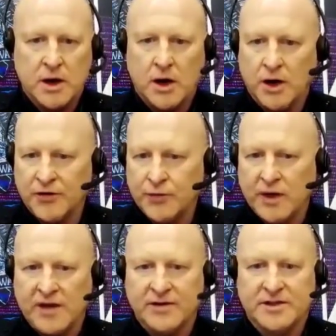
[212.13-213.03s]
All three
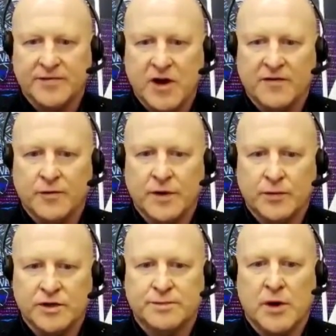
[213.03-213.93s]
levels of government
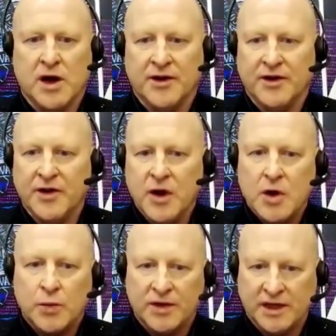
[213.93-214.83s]
responded
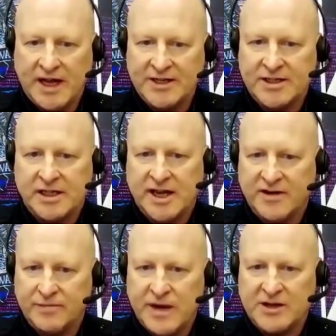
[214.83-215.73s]
with
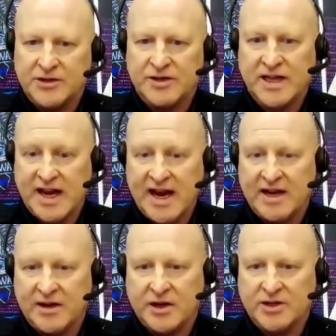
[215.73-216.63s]
legislative measures that
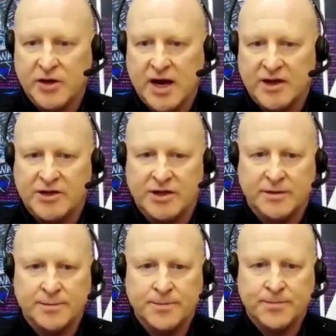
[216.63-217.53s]
aided our strategy.
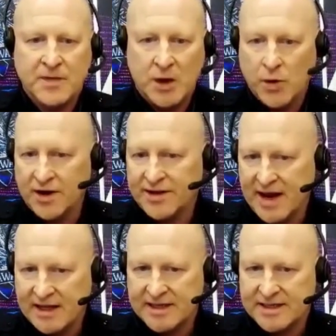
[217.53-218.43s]
I want to
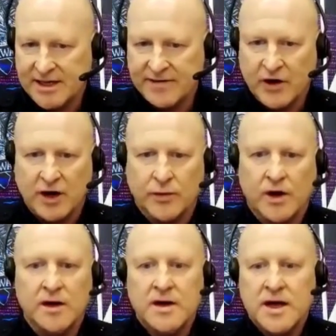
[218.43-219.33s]
thank the City of
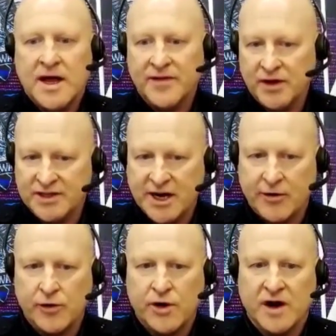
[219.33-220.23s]
Ottawa and the
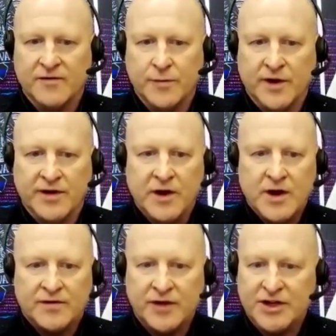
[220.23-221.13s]
Ontario government
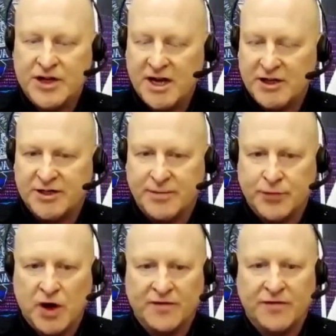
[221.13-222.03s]
for the changes it
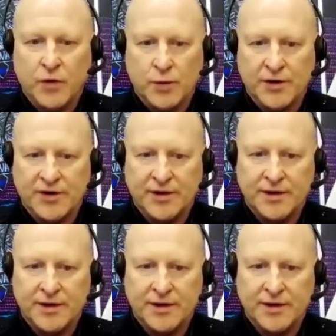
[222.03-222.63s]
brought forward.